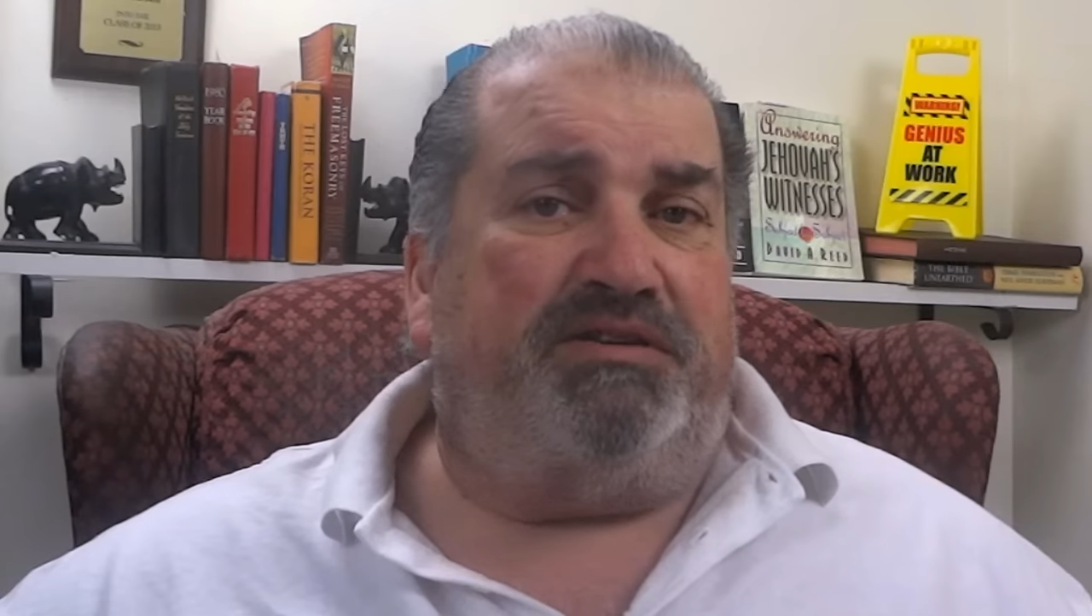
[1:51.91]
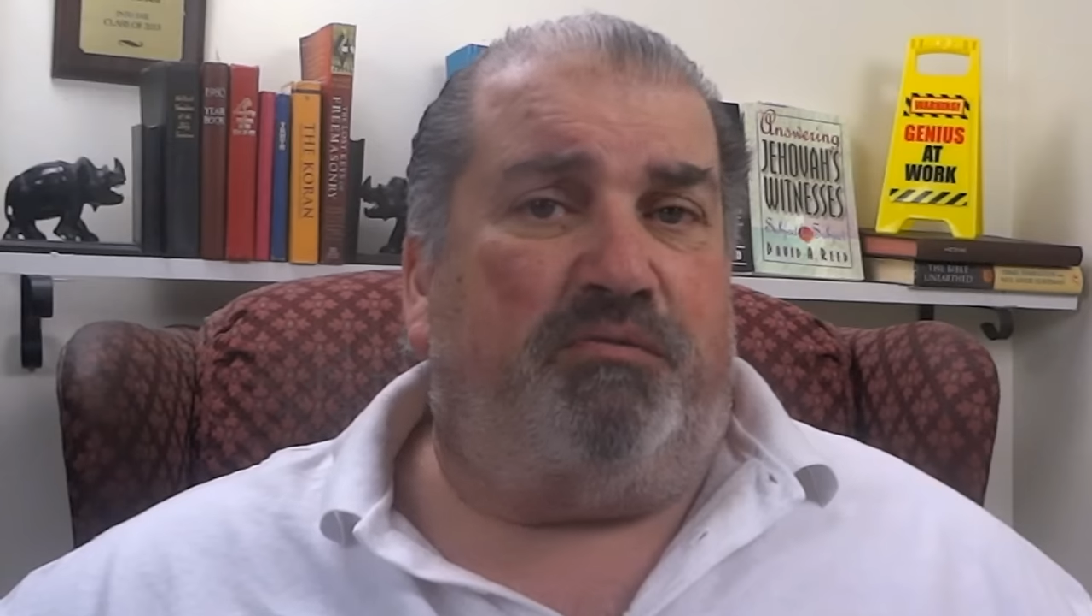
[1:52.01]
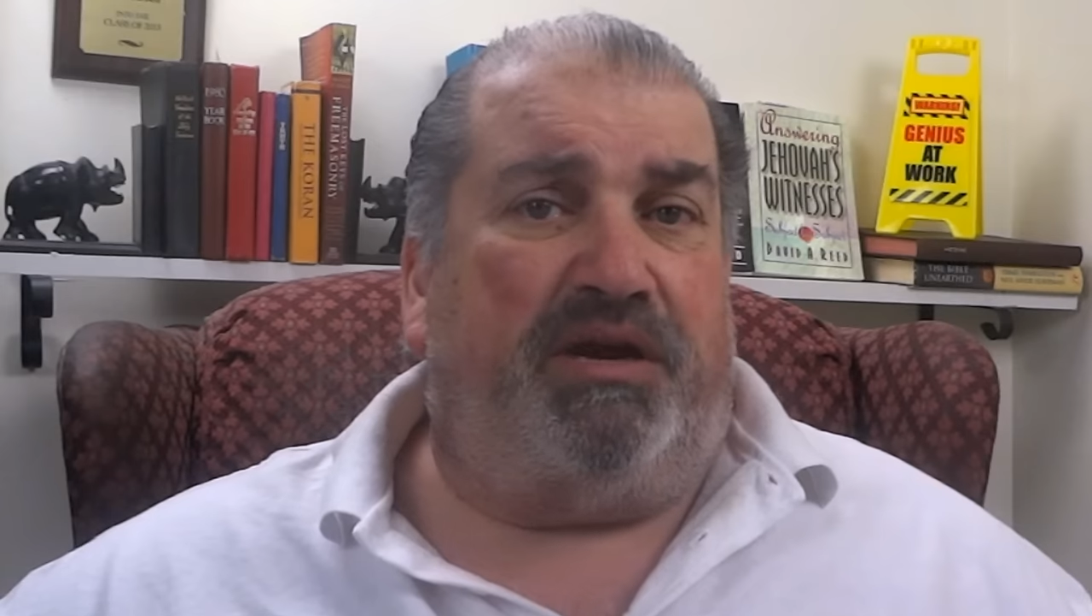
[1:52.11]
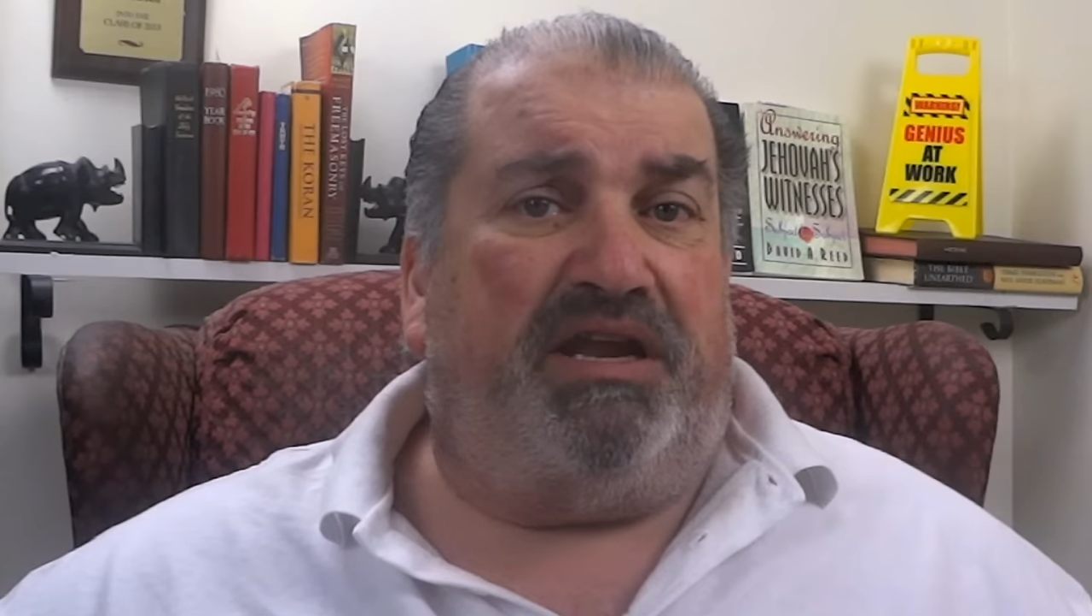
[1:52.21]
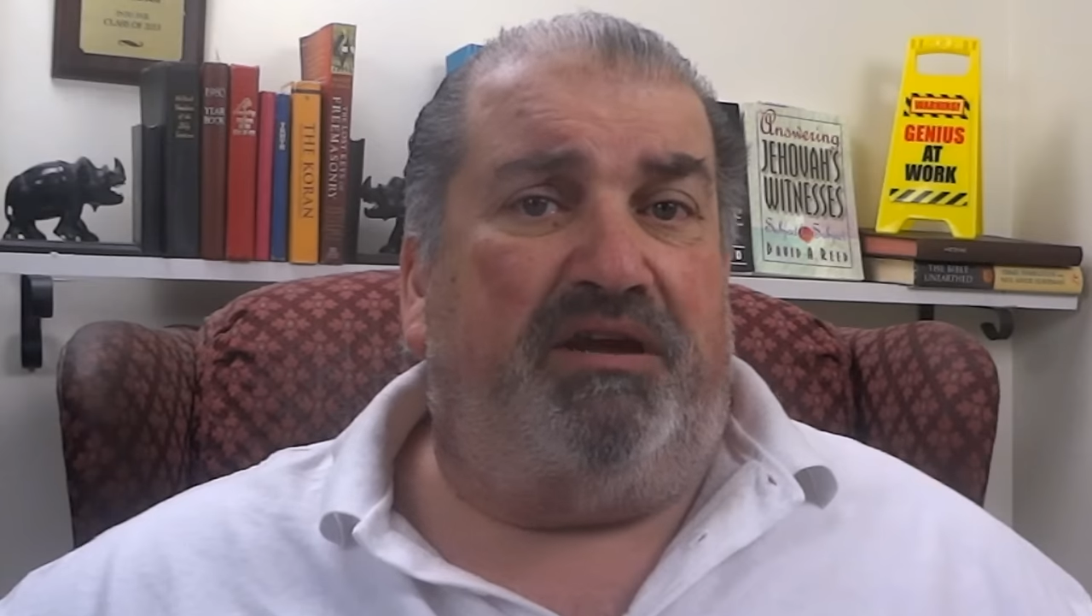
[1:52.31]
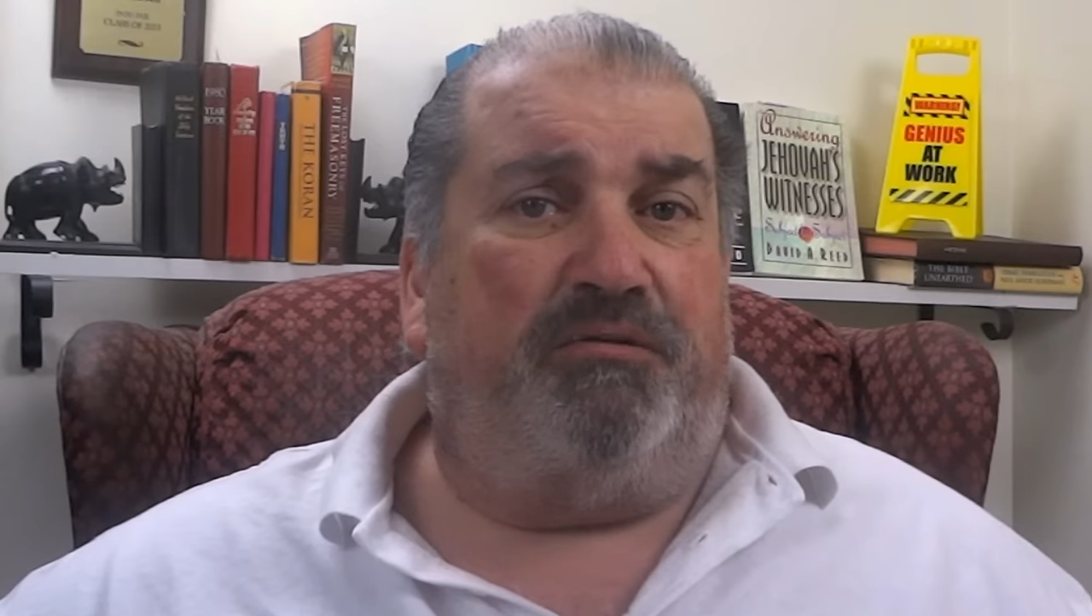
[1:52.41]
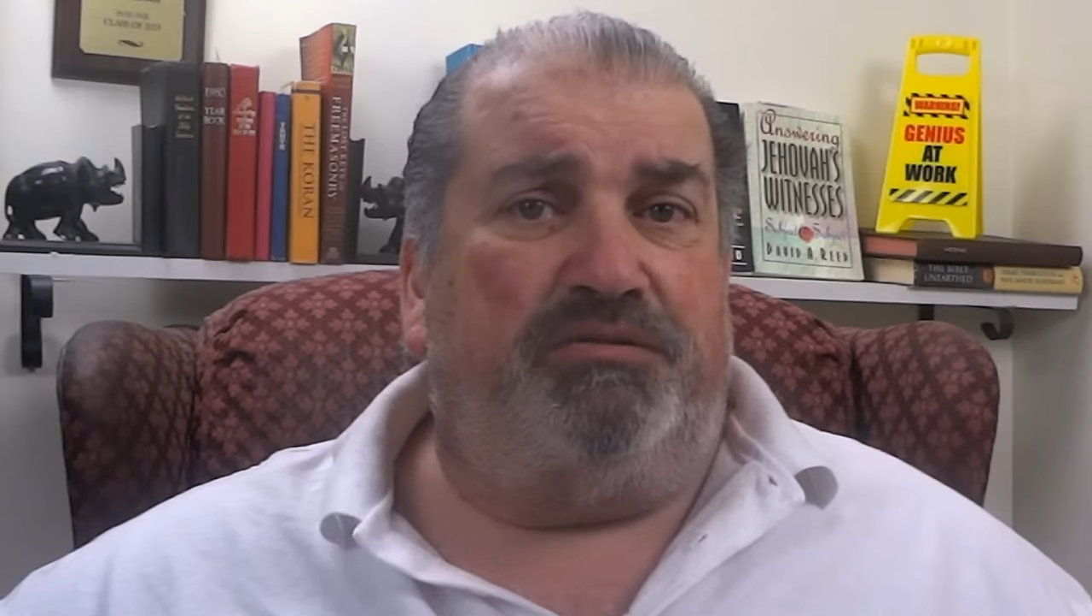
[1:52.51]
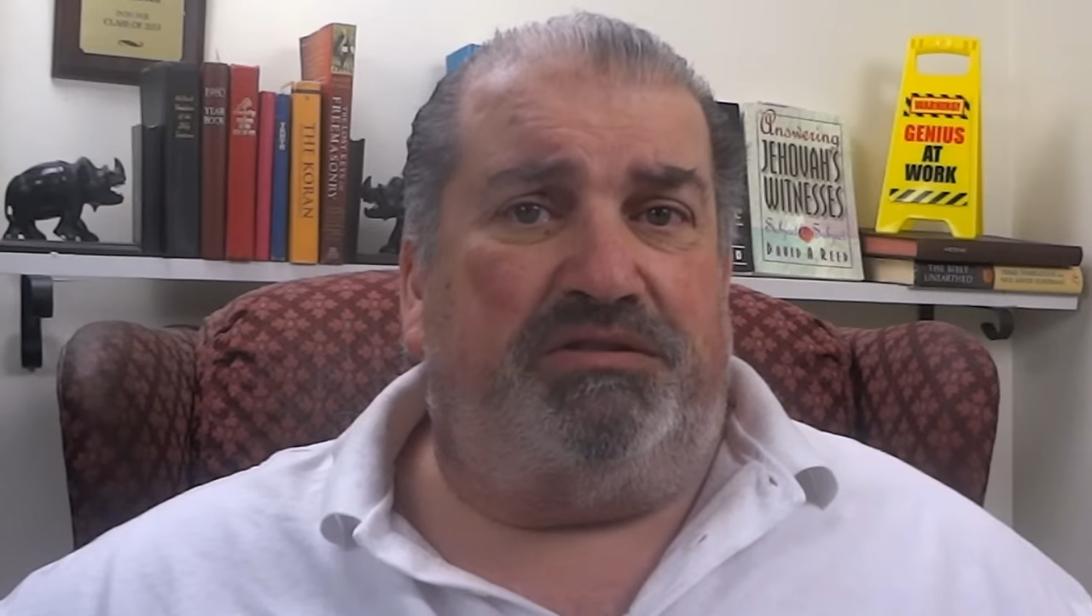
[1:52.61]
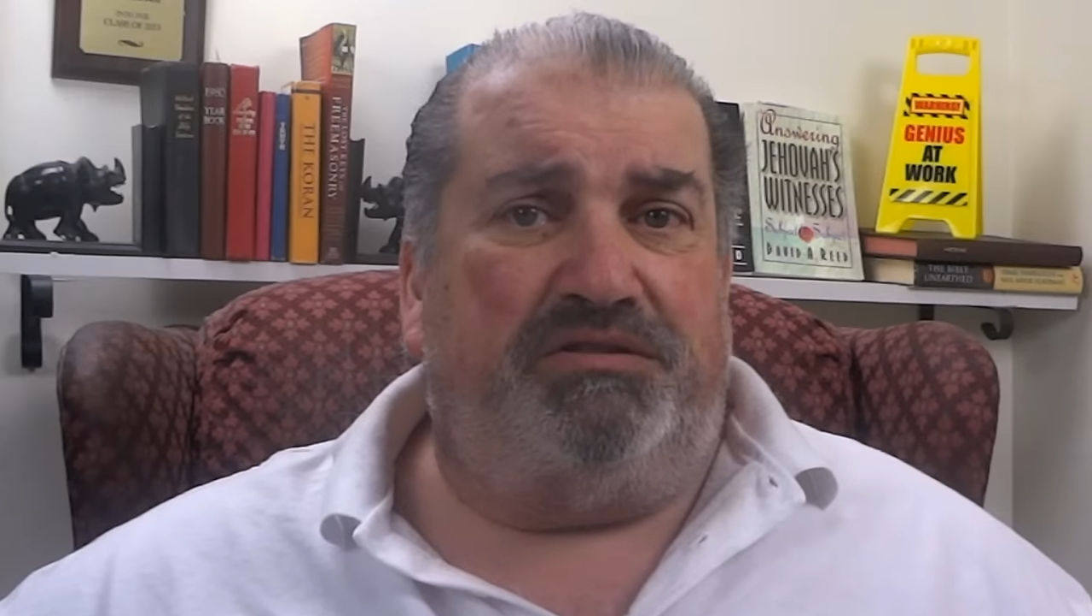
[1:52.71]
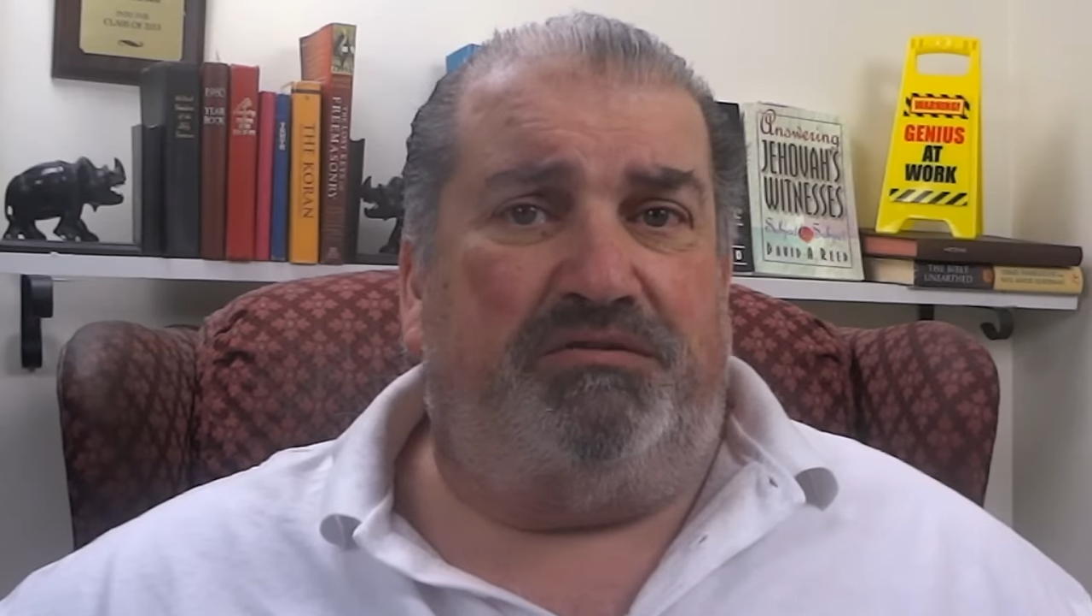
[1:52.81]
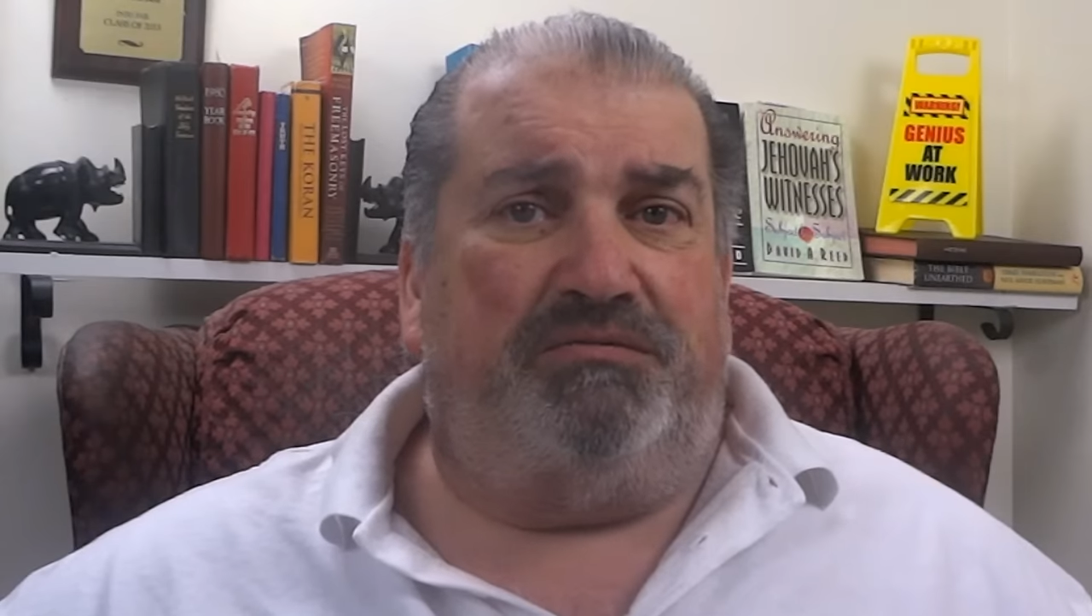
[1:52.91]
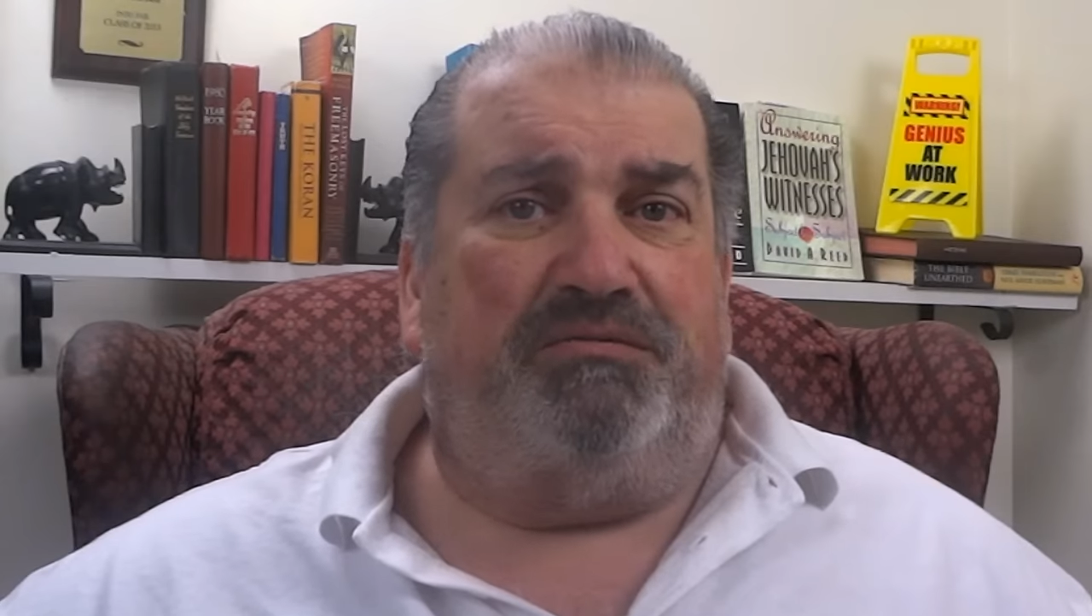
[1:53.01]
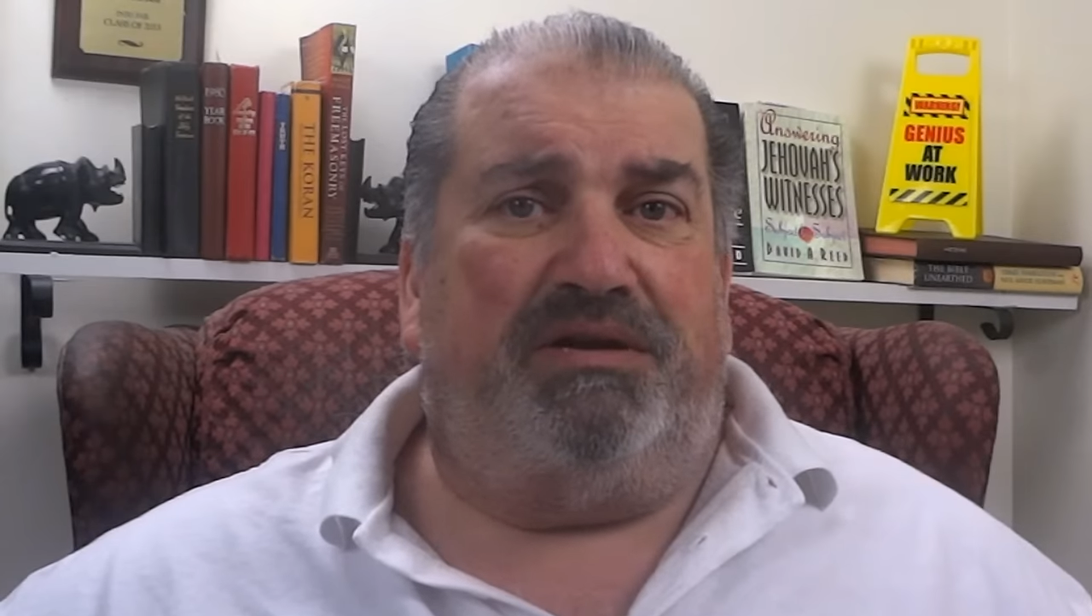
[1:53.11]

2002